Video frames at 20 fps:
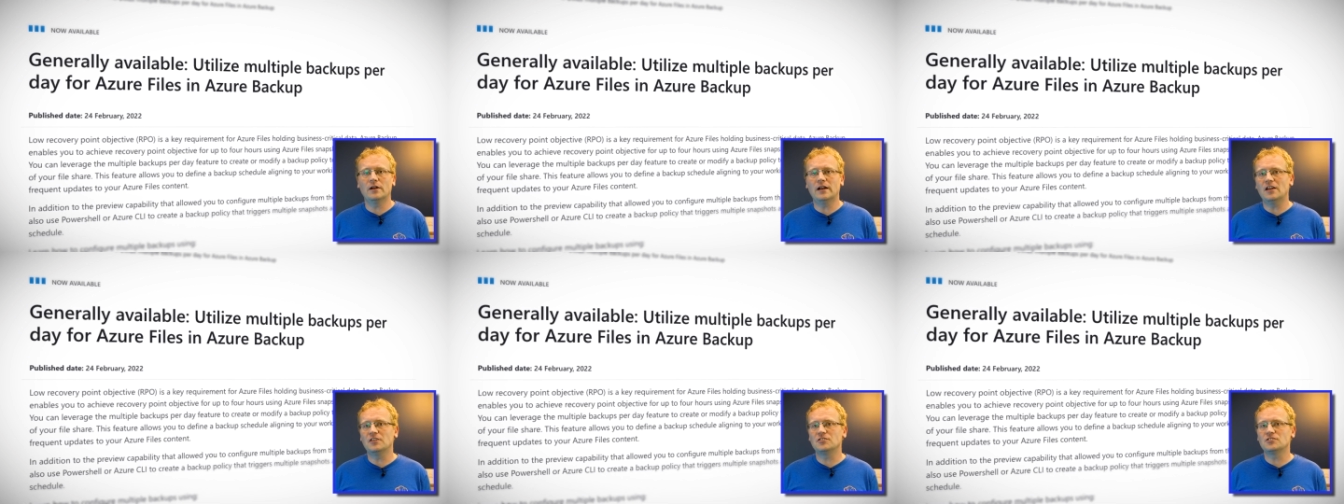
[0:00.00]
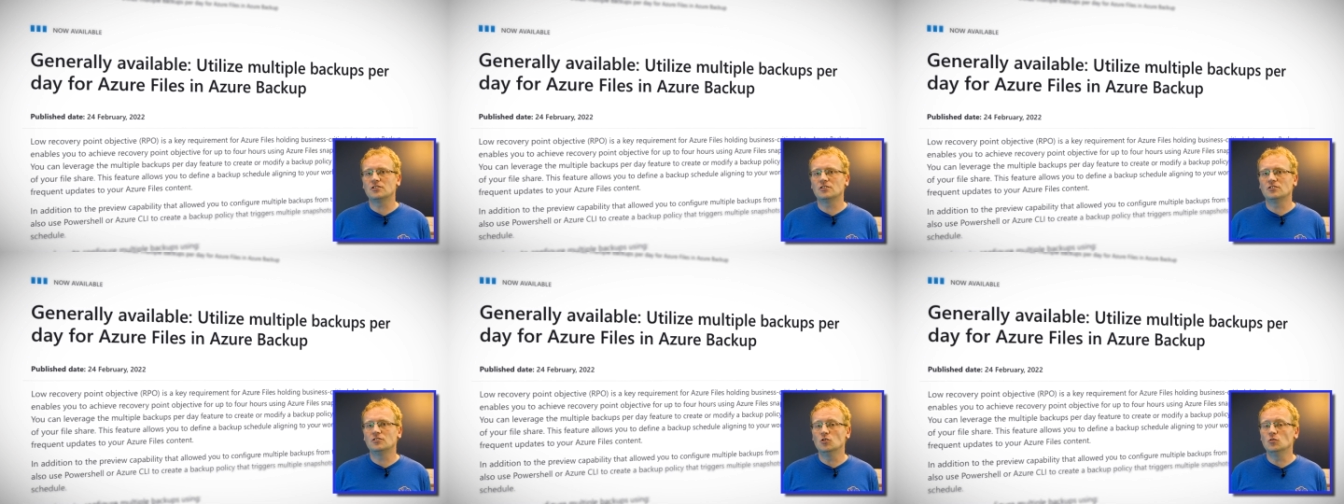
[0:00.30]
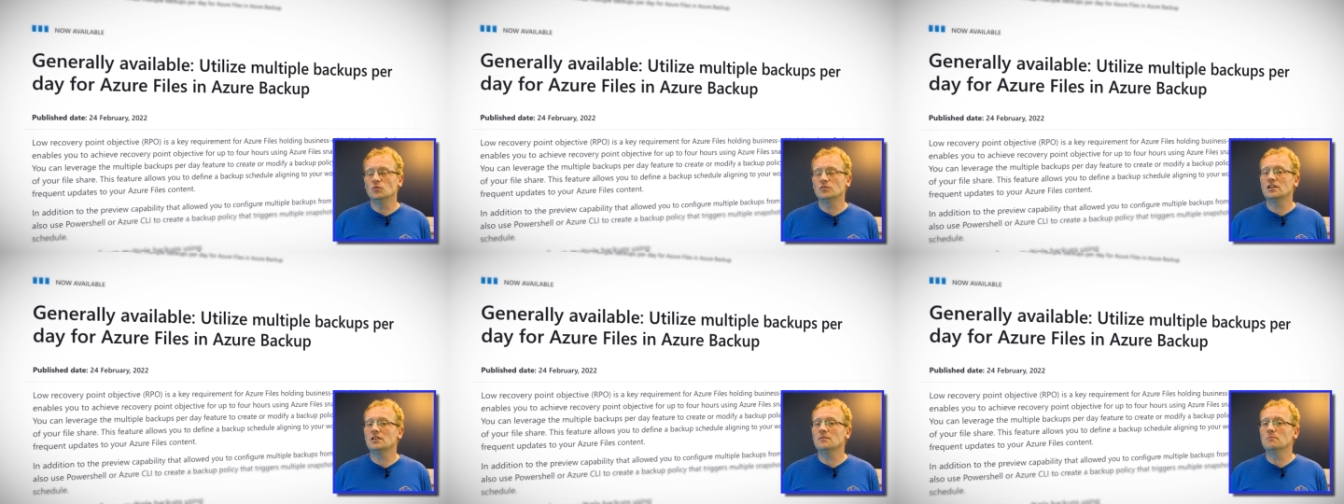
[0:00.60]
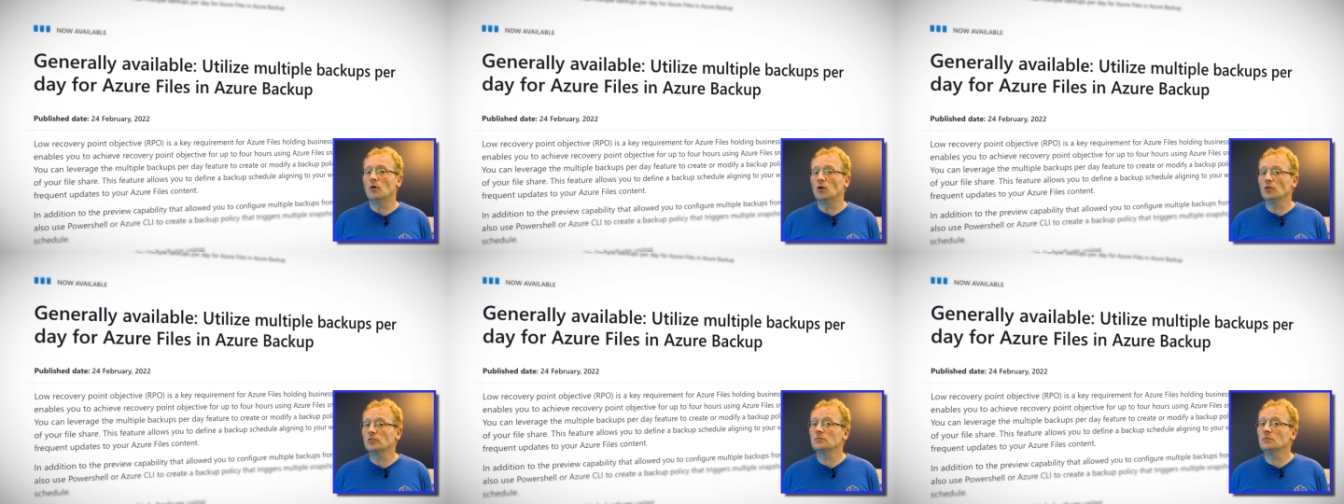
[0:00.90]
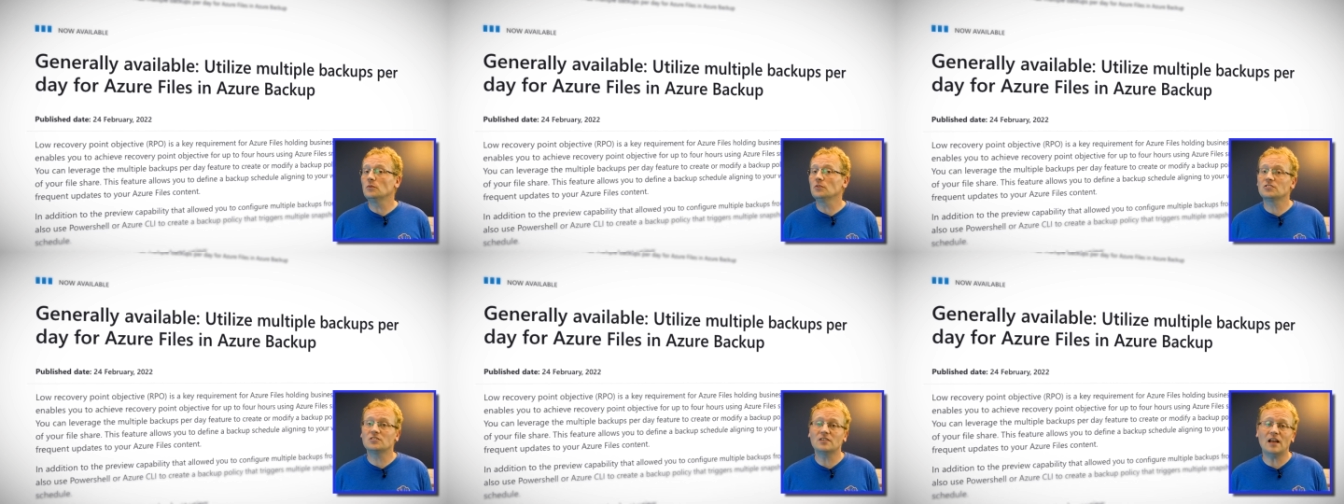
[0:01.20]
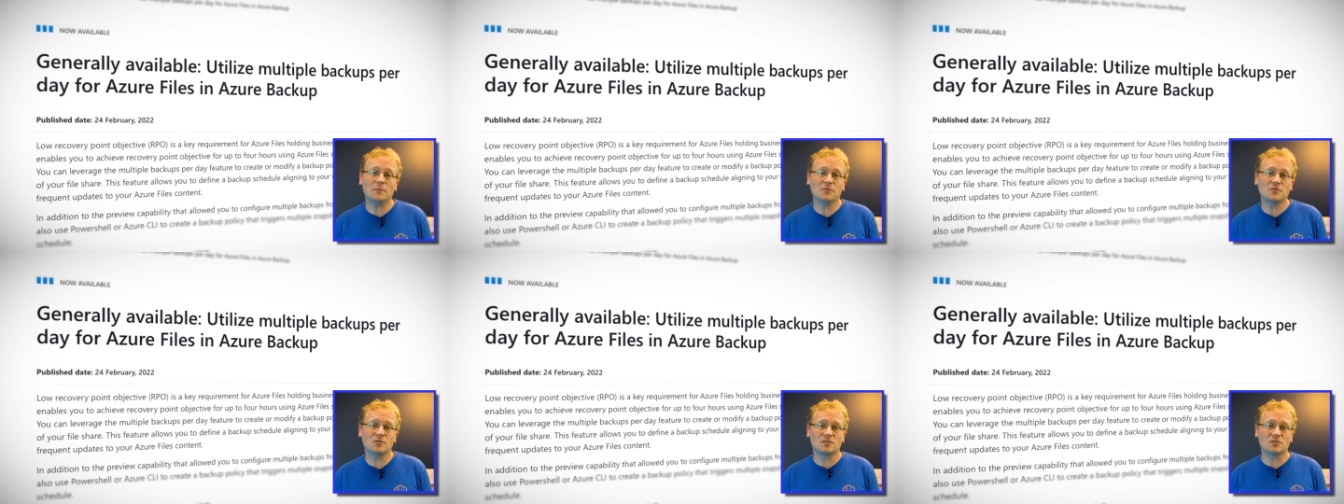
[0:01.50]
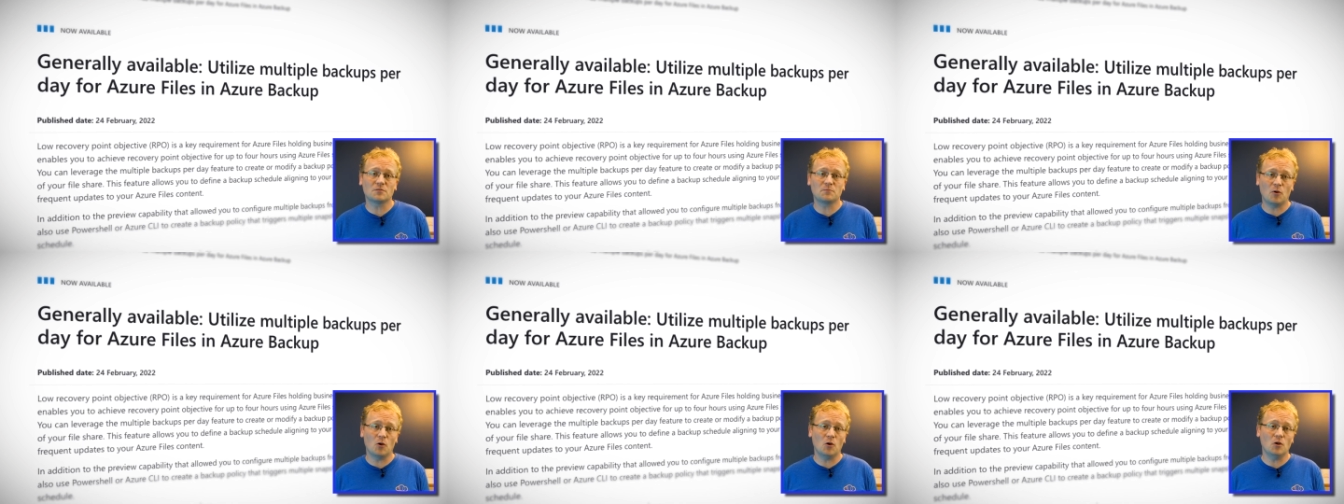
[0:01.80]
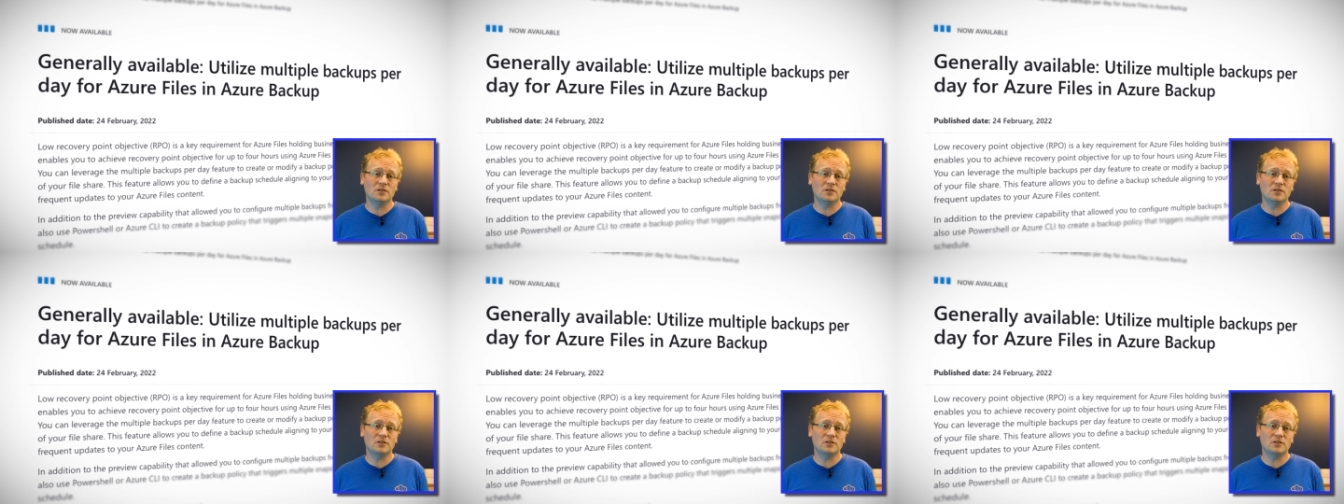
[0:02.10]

Azure using multiple snapshots per